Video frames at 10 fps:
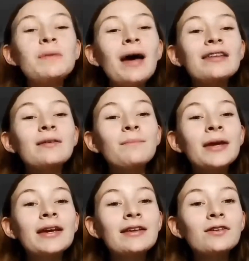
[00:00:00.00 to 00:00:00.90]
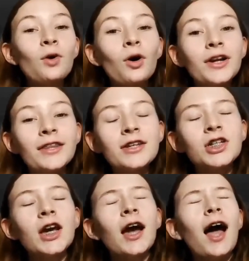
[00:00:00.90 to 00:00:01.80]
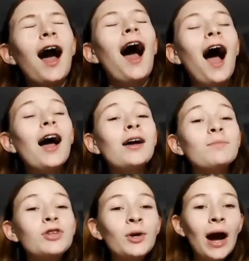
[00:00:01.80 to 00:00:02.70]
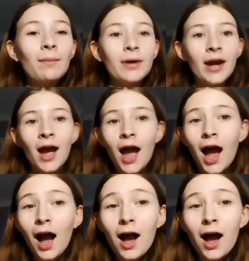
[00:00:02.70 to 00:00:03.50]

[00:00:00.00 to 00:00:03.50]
Dream SMP is not on it this year. I am so happy.